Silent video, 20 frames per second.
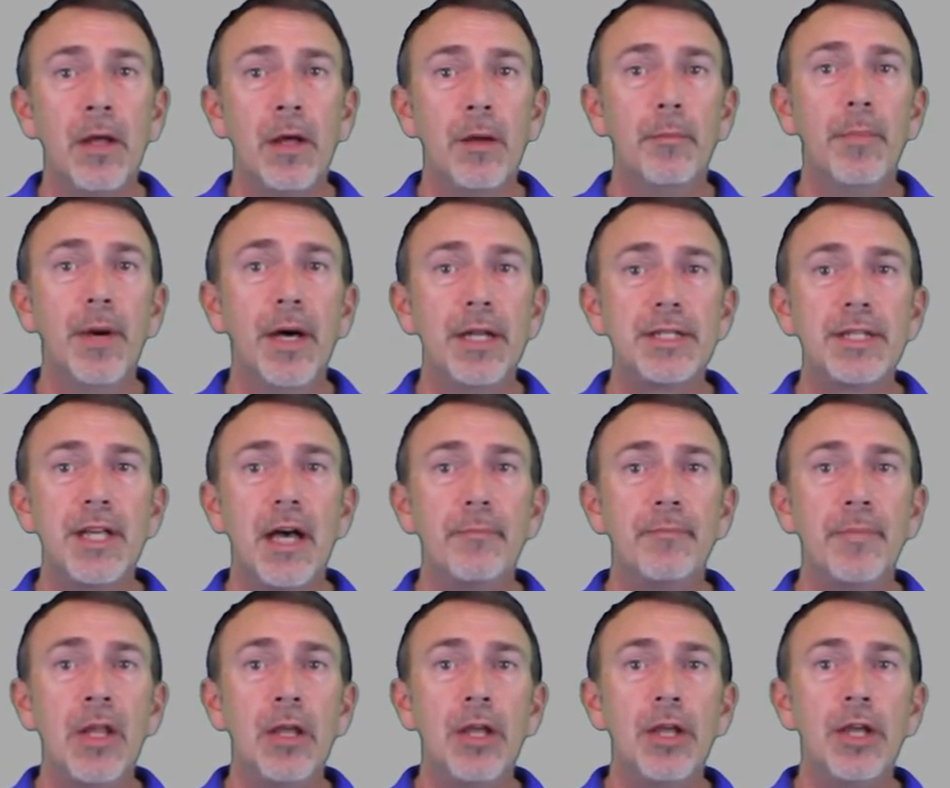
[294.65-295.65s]
But,
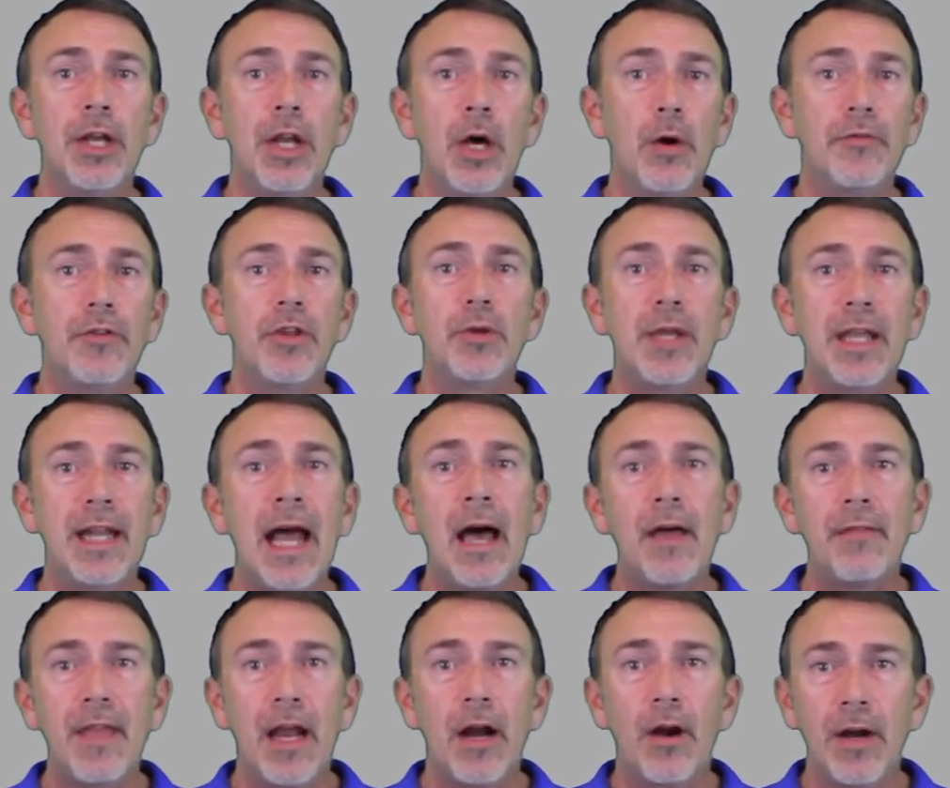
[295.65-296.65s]
um, you know, if you get
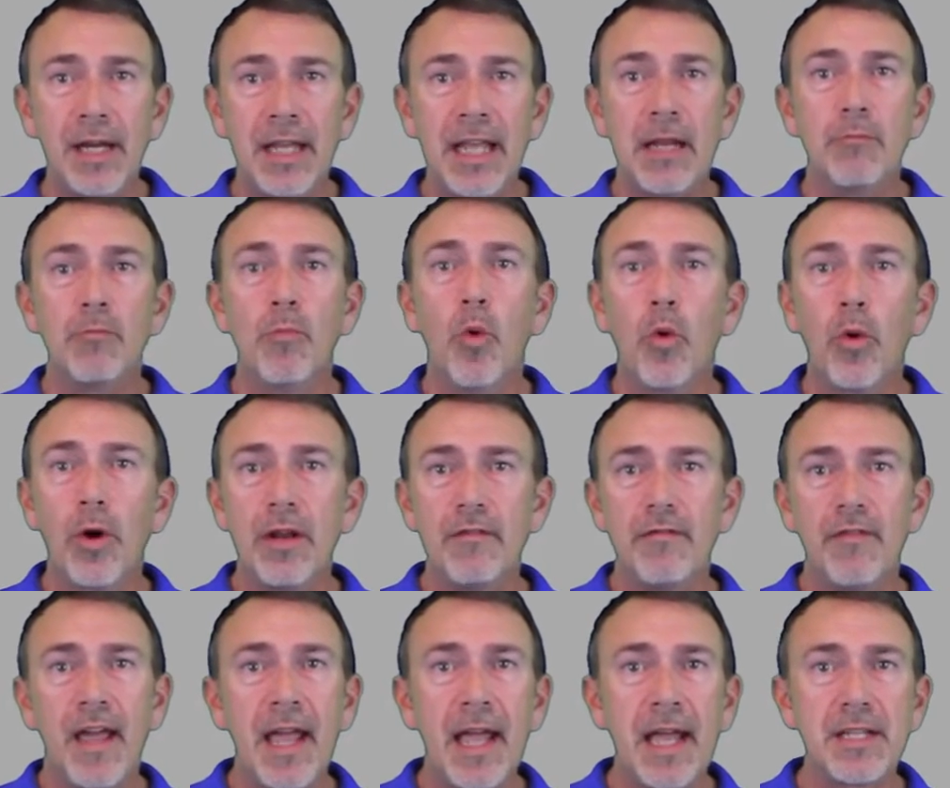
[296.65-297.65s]
out there and get more
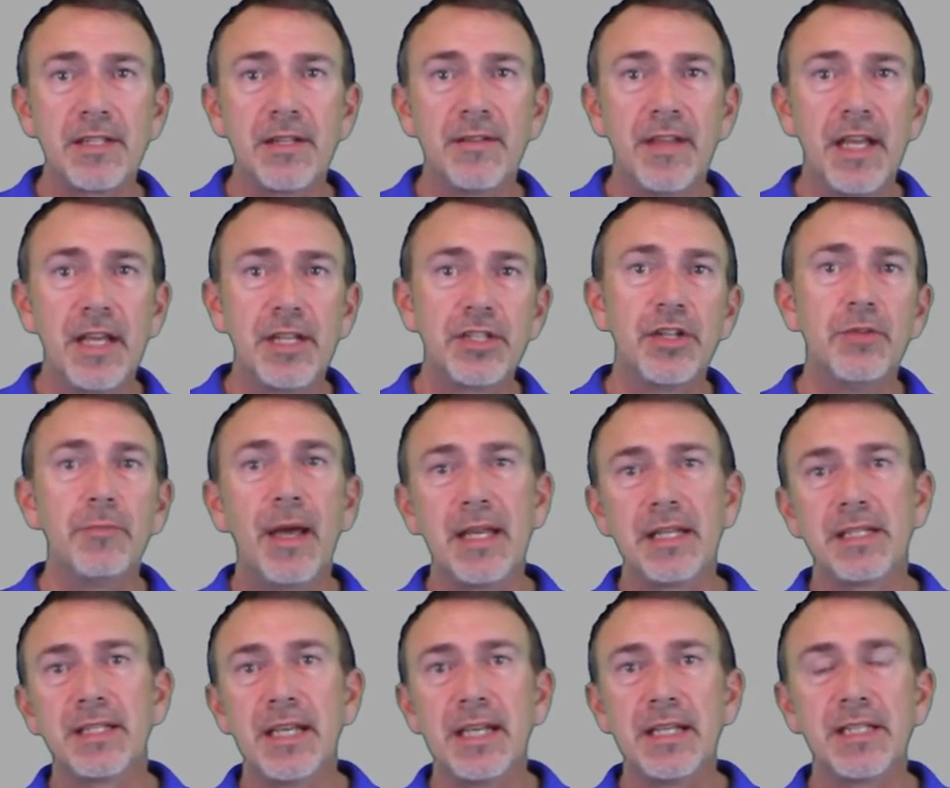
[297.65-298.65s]
advanced to this, you may
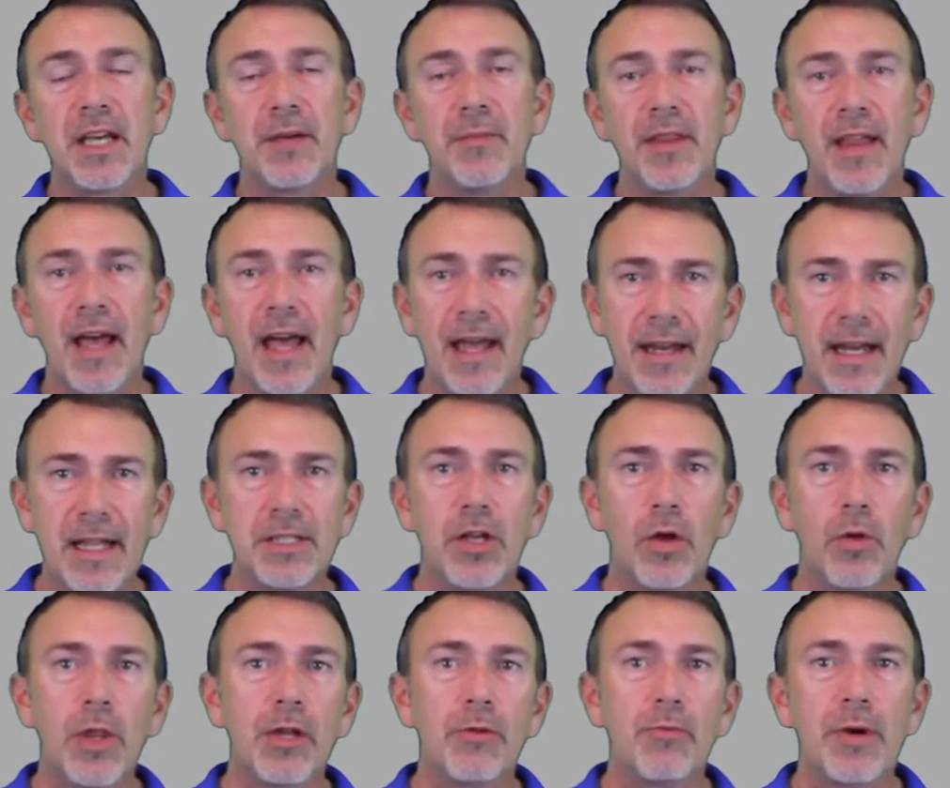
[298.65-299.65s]
see some of that. And that's the
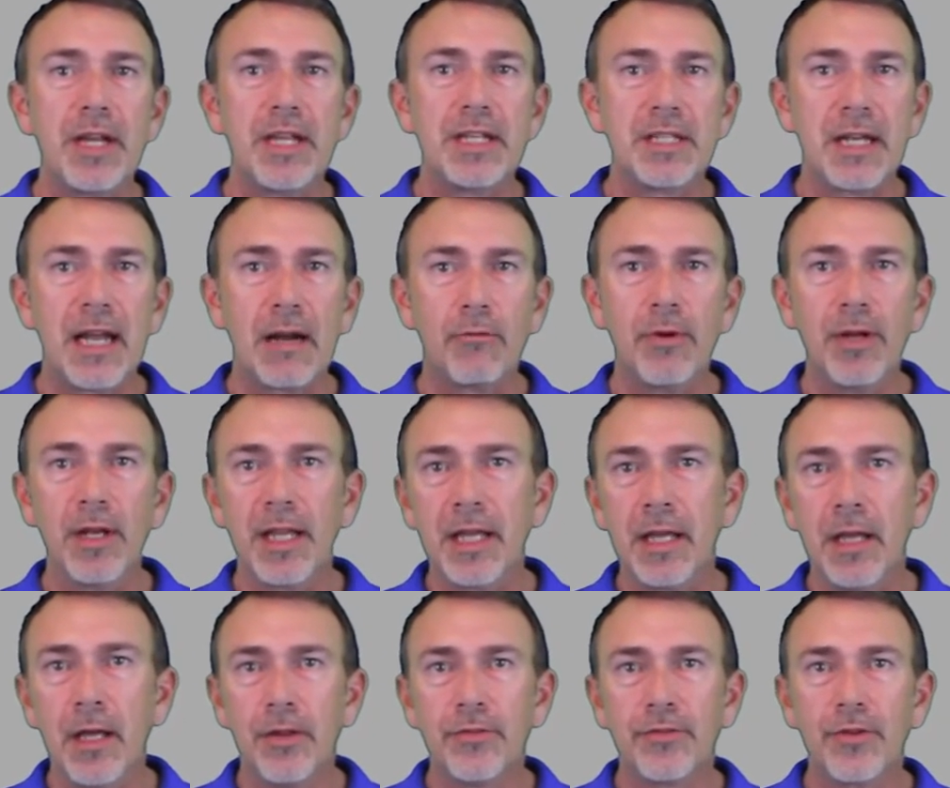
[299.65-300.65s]
only reason I really
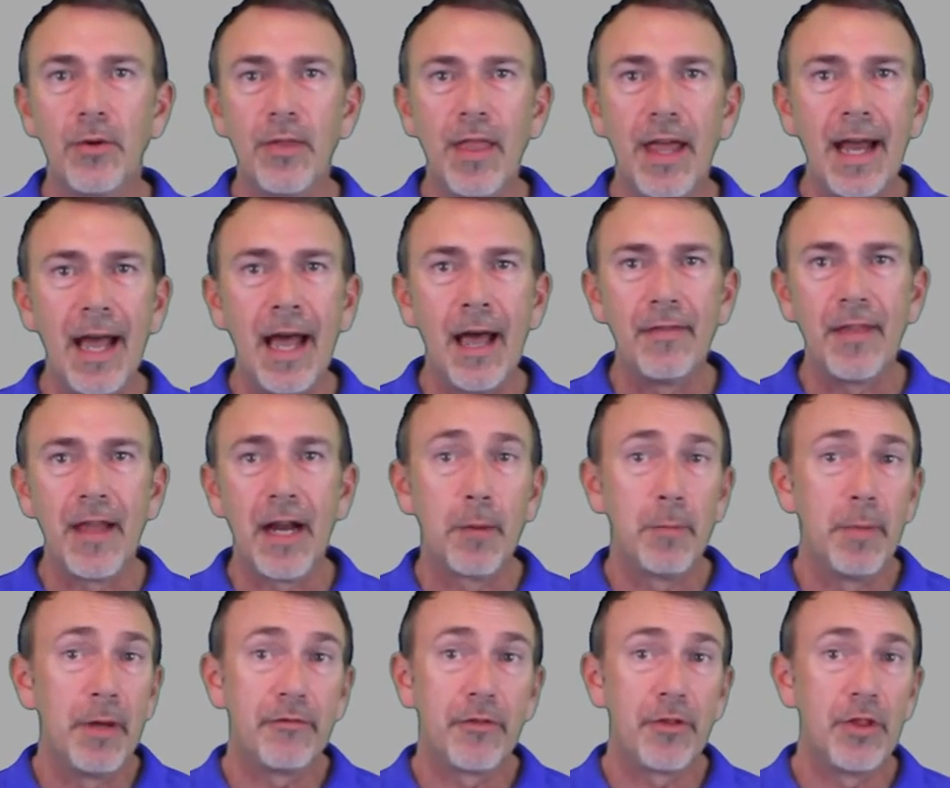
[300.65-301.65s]
throw that out there.
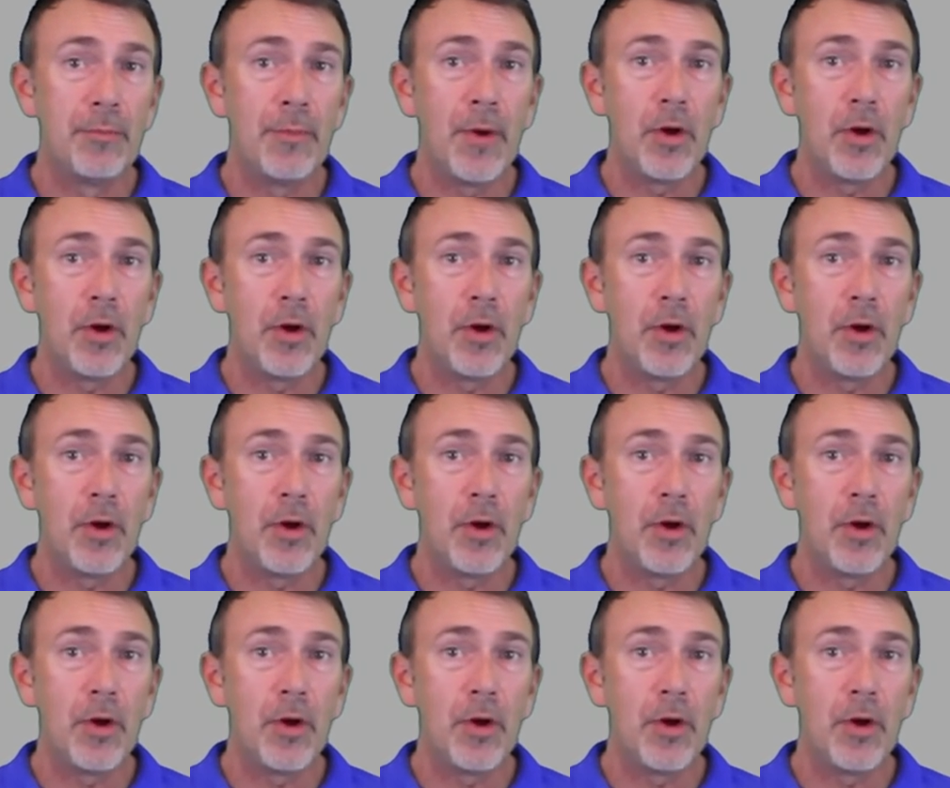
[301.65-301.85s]
But for the